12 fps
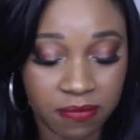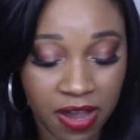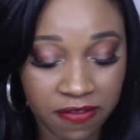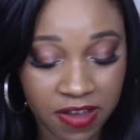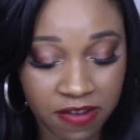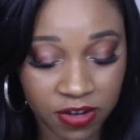
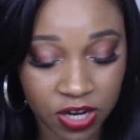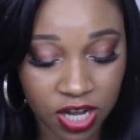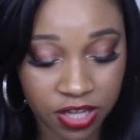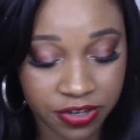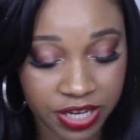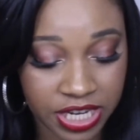My favorite
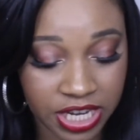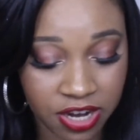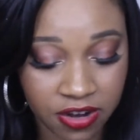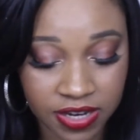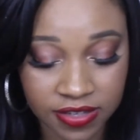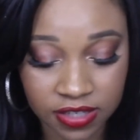color in
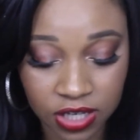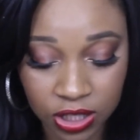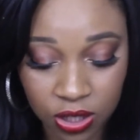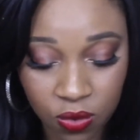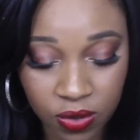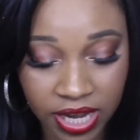here is
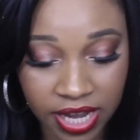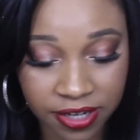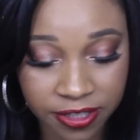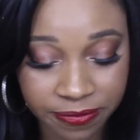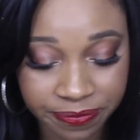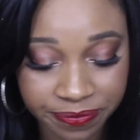Glow
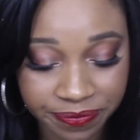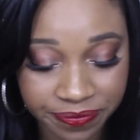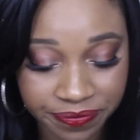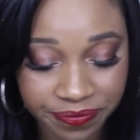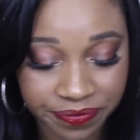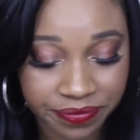Getter,
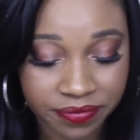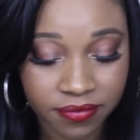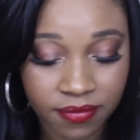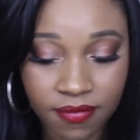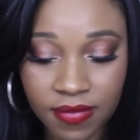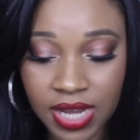
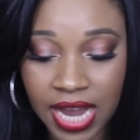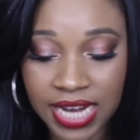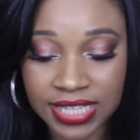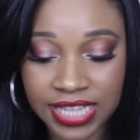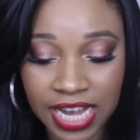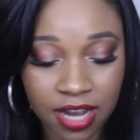
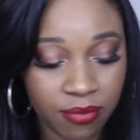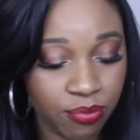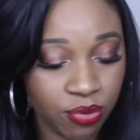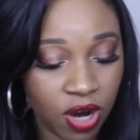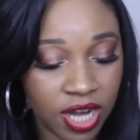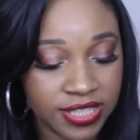and it's like a
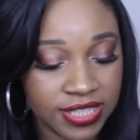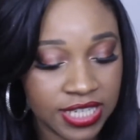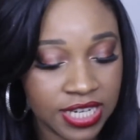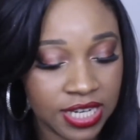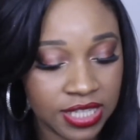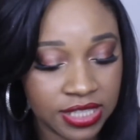bronzy
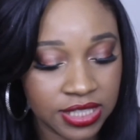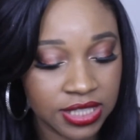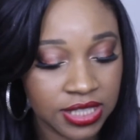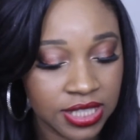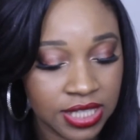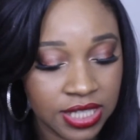color,